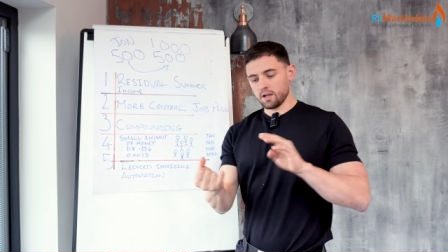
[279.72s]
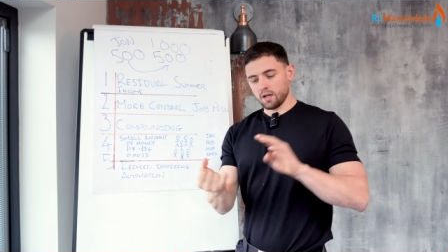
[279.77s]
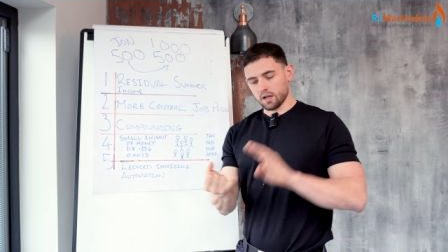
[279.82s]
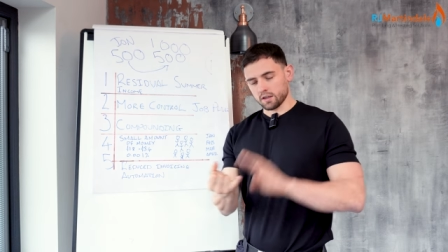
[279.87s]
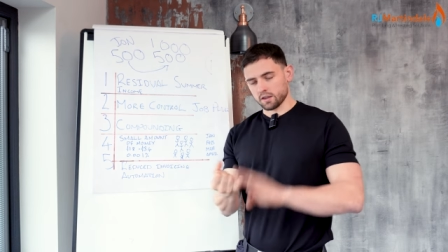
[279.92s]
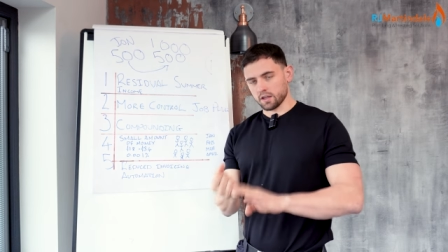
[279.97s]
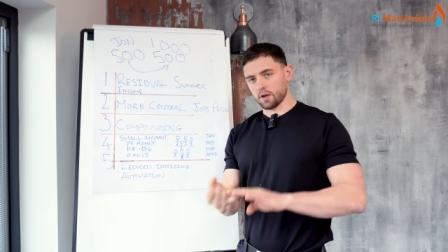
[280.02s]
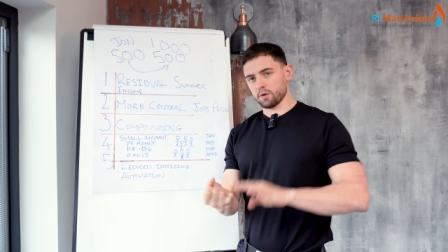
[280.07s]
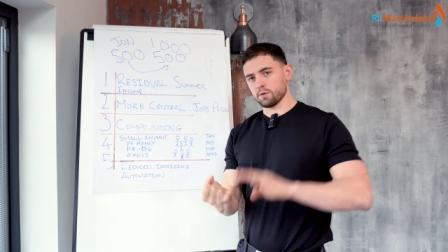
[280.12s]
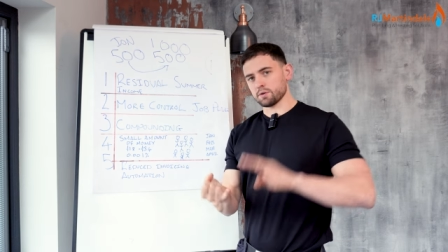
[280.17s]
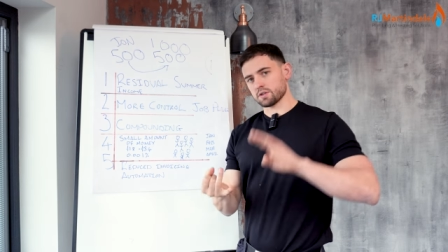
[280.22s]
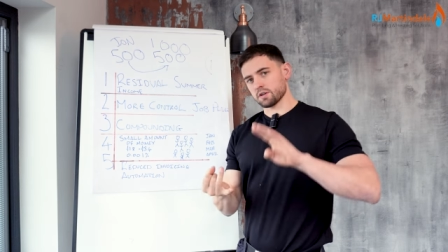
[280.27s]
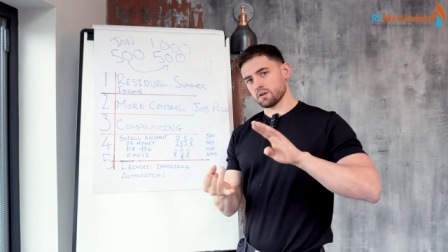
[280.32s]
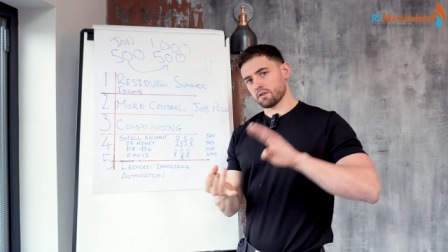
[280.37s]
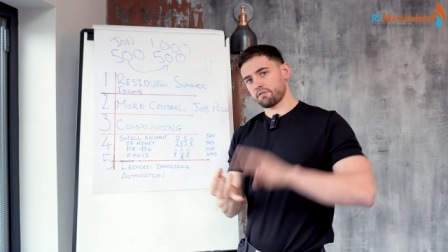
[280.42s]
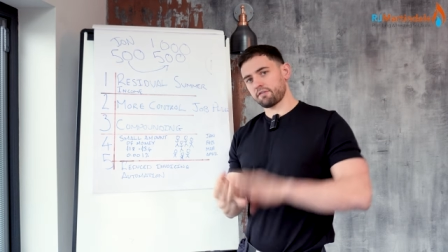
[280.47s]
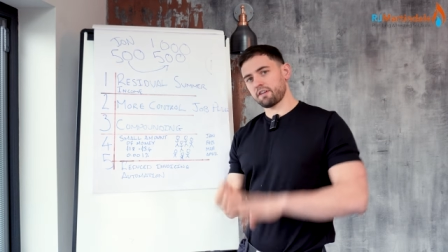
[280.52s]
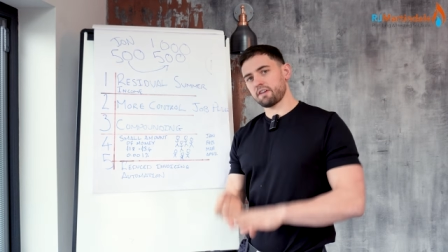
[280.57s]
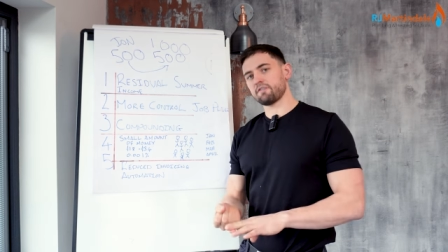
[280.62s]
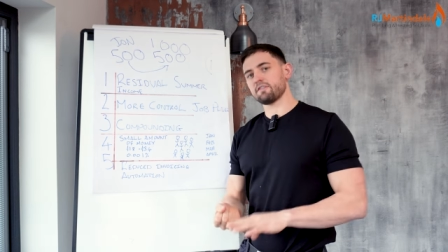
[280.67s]
a
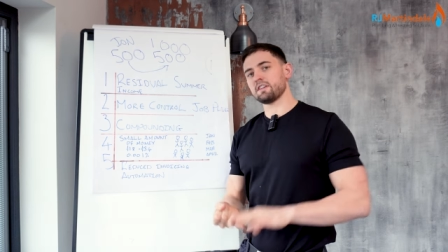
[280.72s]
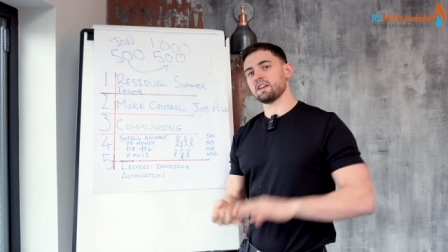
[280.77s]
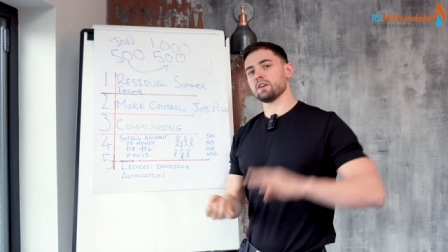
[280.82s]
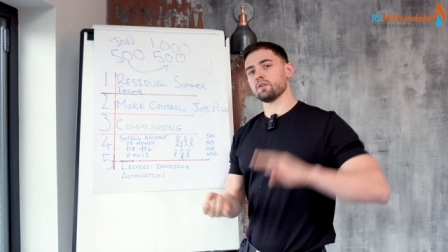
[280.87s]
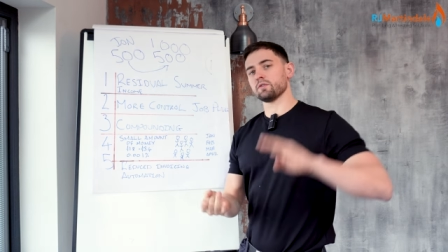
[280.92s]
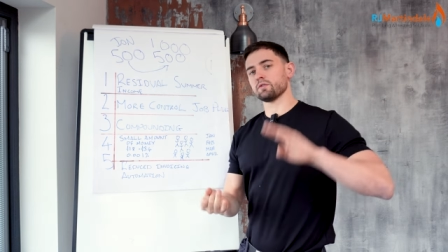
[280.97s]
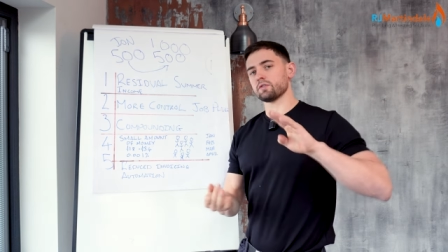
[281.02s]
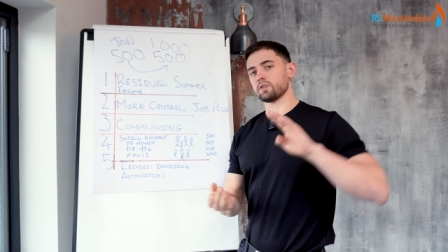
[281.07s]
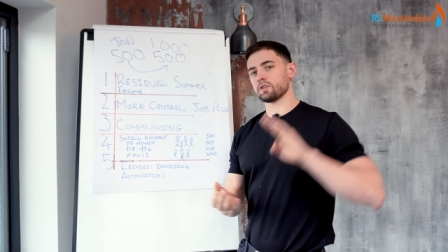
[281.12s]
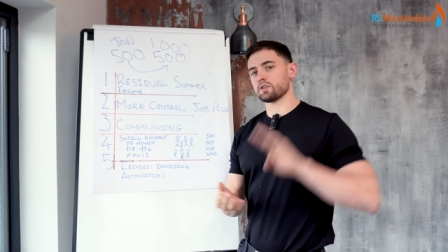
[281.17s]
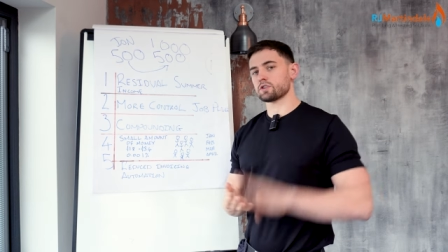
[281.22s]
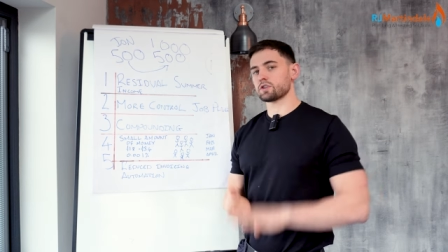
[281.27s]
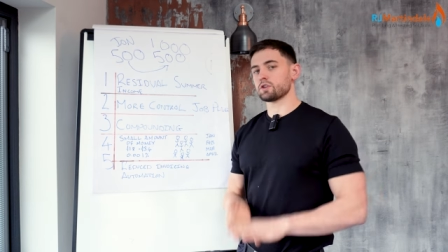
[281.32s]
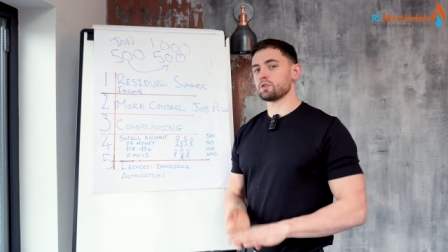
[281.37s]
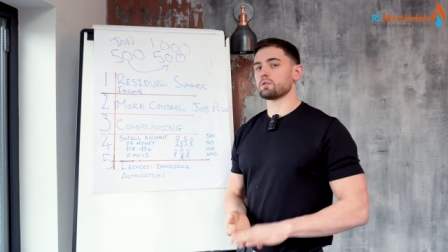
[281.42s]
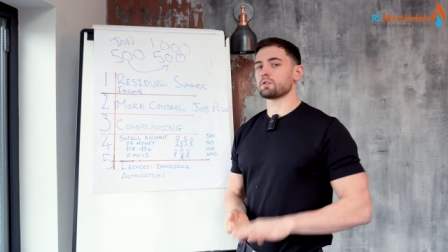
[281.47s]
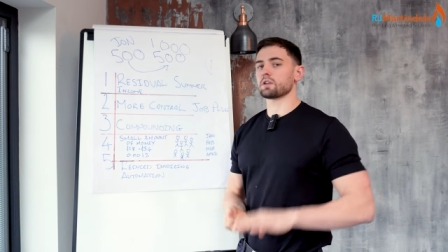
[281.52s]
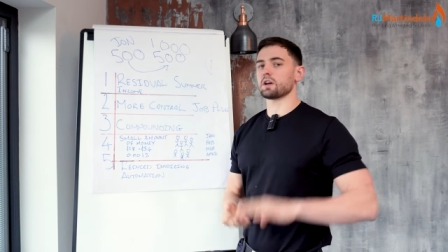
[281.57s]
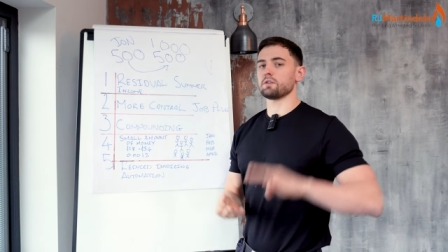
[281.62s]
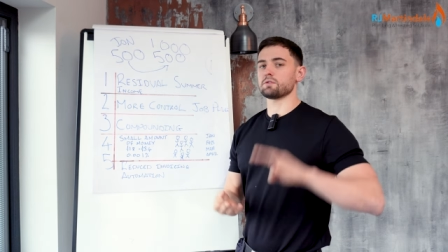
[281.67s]
thousand, fifteen hundred,
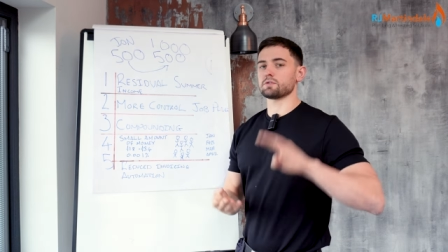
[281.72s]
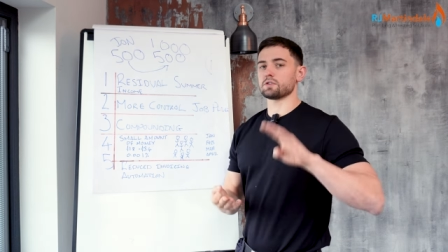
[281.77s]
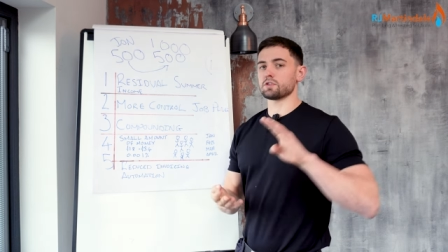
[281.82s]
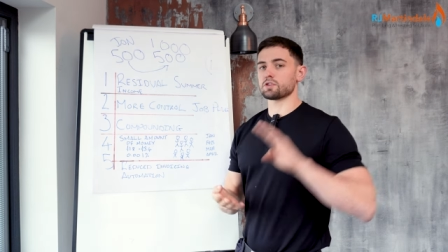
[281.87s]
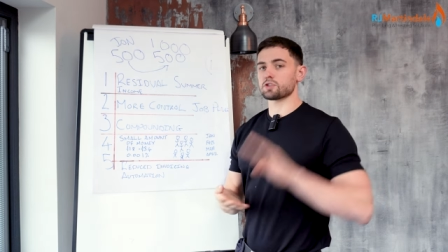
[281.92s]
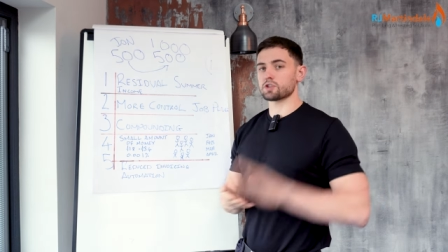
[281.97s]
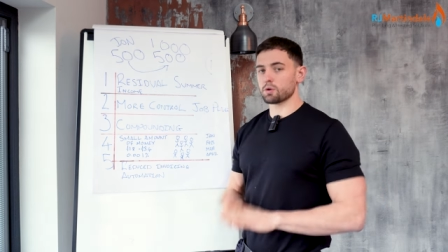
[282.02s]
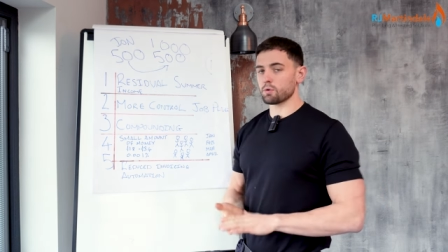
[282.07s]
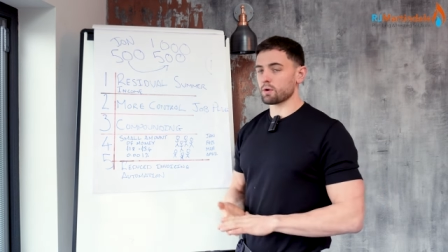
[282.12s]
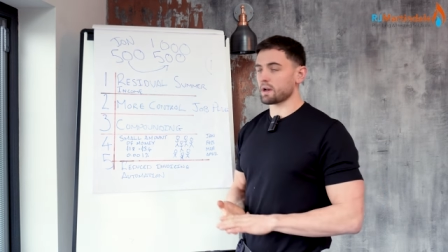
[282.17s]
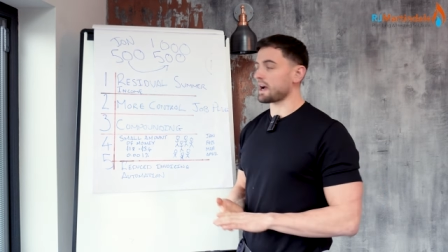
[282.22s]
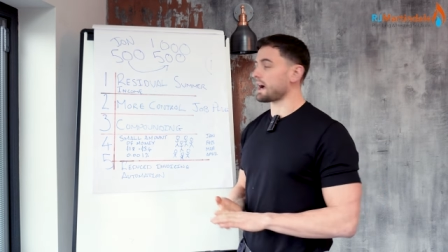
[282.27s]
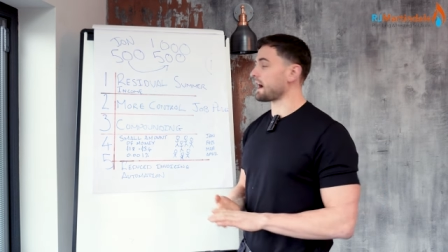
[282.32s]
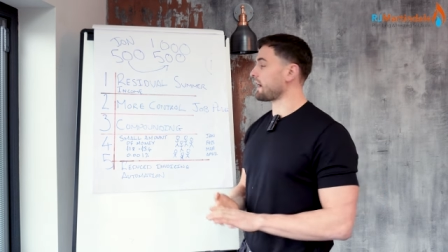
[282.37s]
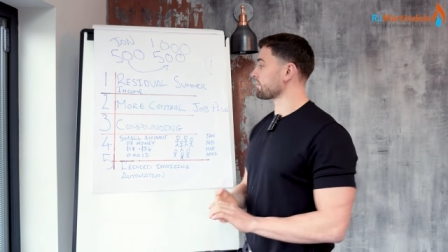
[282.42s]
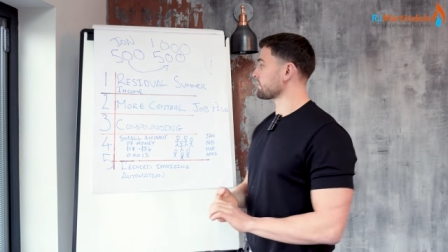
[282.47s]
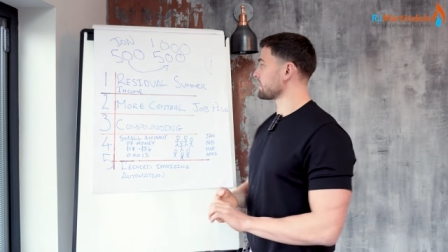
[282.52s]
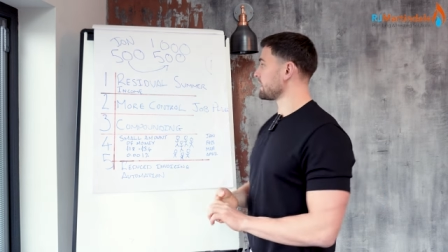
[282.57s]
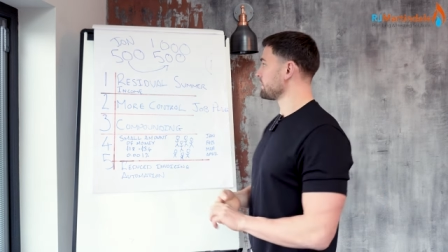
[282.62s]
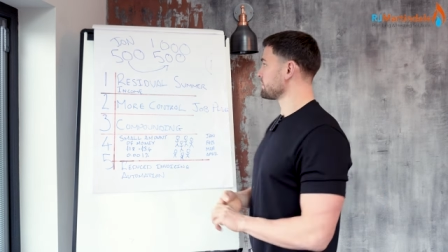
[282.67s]
two thousand, two and a
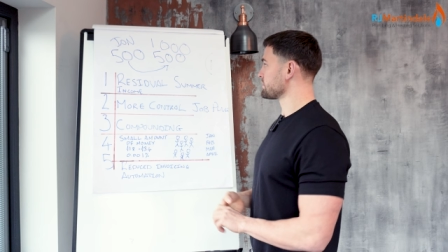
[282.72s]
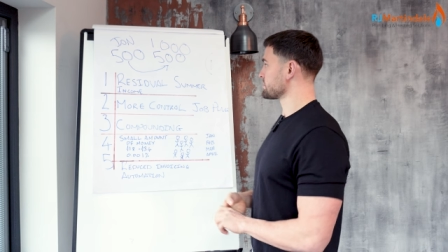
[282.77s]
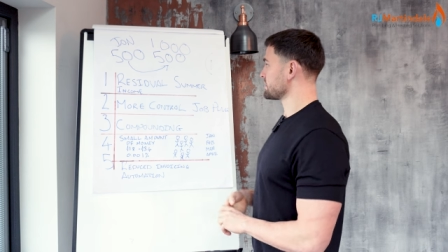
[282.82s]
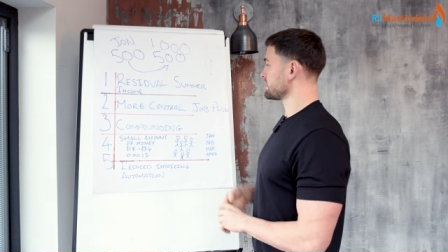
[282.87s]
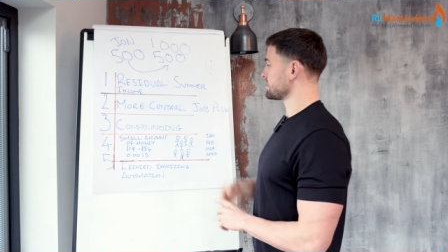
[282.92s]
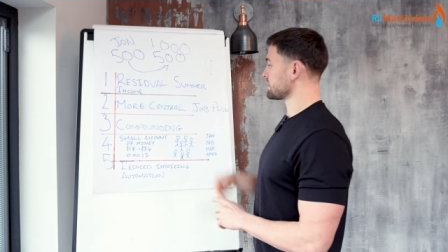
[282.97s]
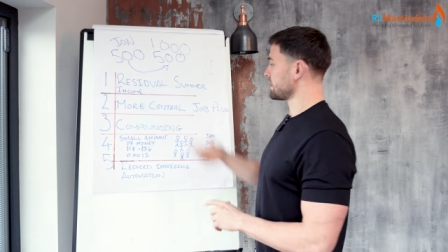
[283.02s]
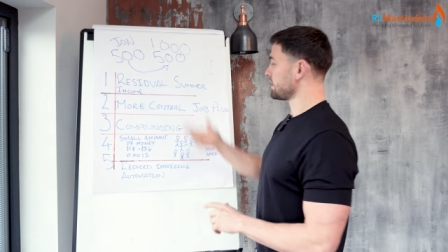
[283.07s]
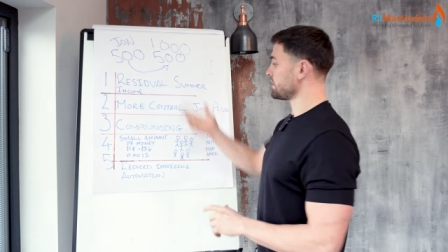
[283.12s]
half thousand,